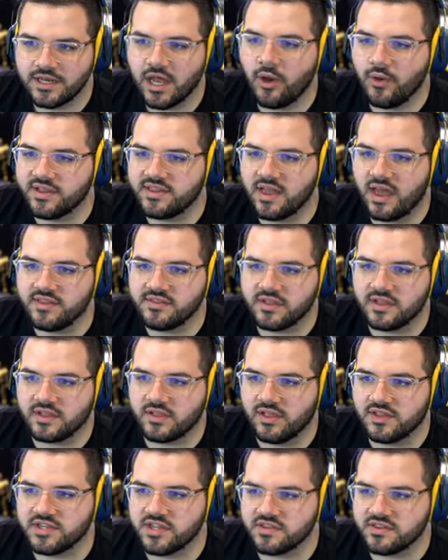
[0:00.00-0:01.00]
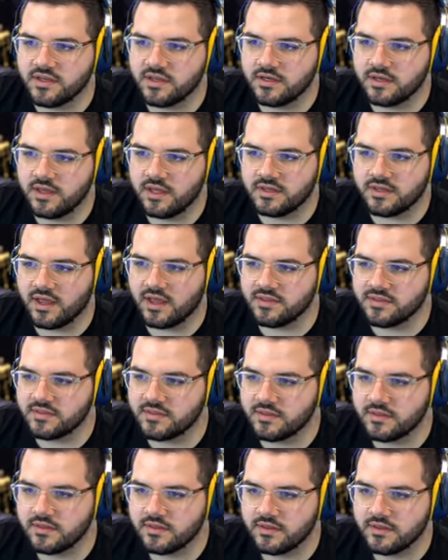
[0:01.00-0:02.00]
No, it does. It glitches it. it. It does.
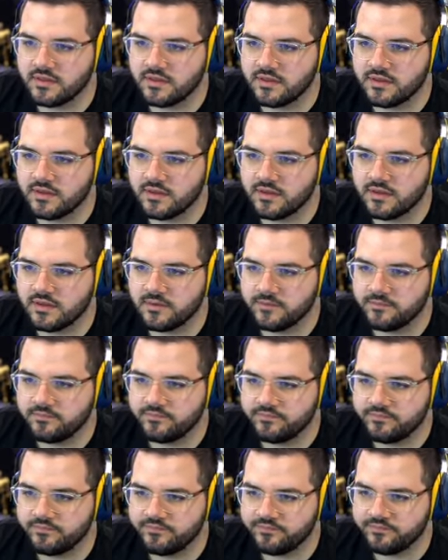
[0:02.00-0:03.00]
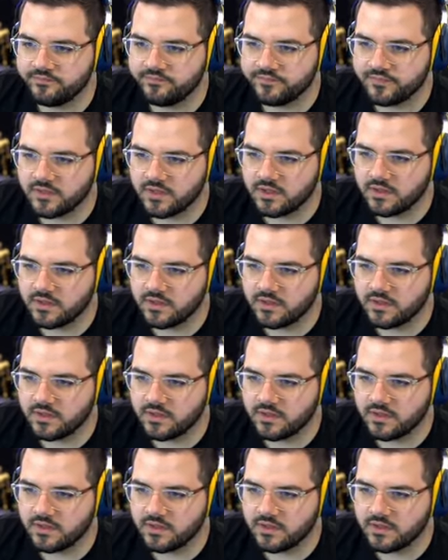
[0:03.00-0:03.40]
My little primal stink bow.